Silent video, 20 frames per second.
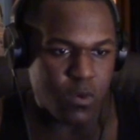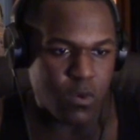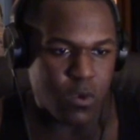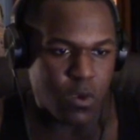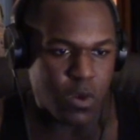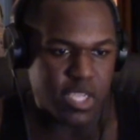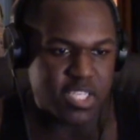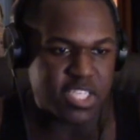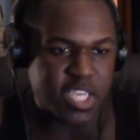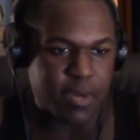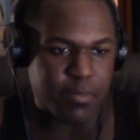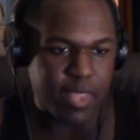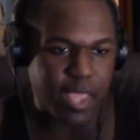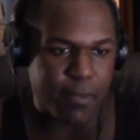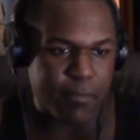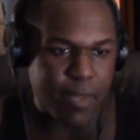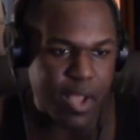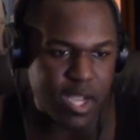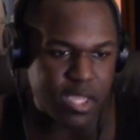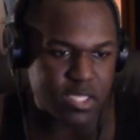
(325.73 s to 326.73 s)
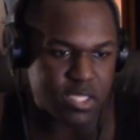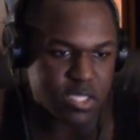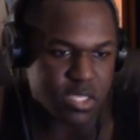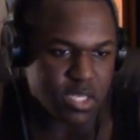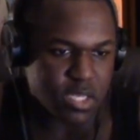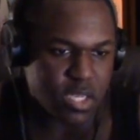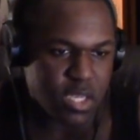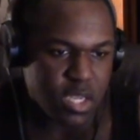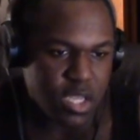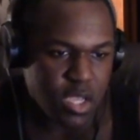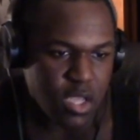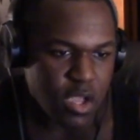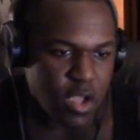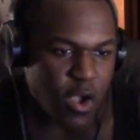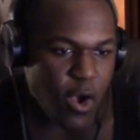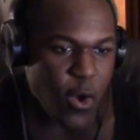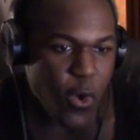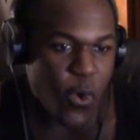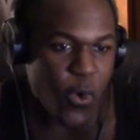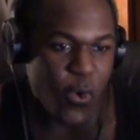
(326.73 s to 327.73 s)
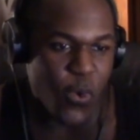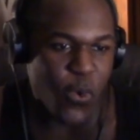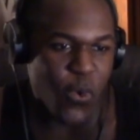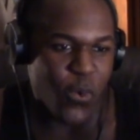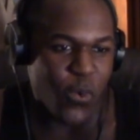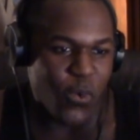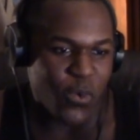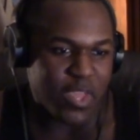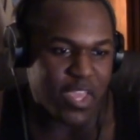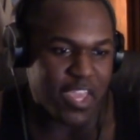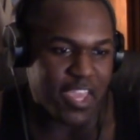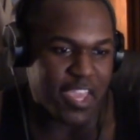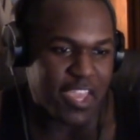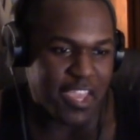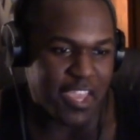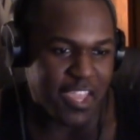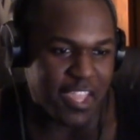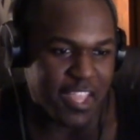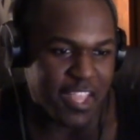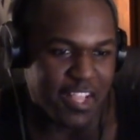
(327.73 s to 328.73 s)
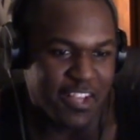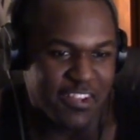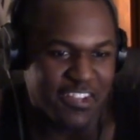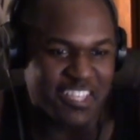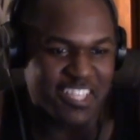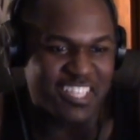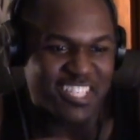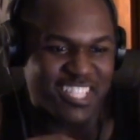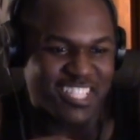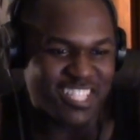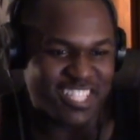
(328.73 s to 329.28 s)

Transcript: Oh, they set up like boxing. Oh, okay. Oh.